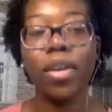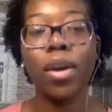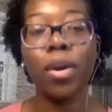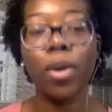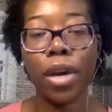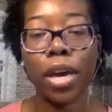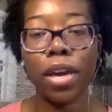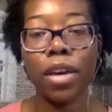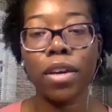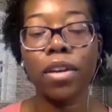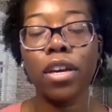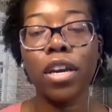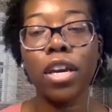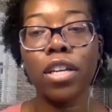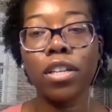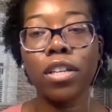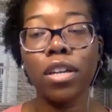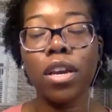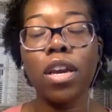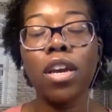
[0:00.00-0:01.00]
Okay.
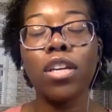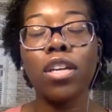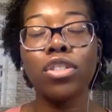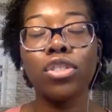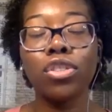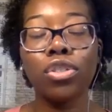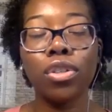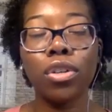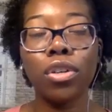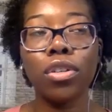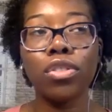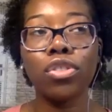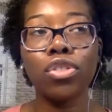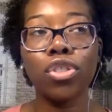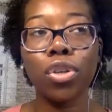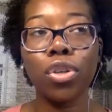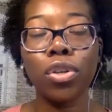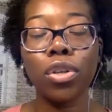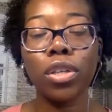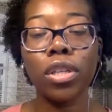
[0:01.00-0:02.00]
And hmm. j-
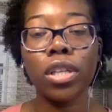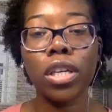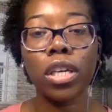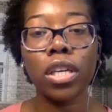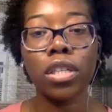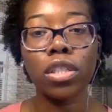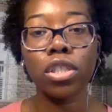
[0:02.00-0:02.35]
journaling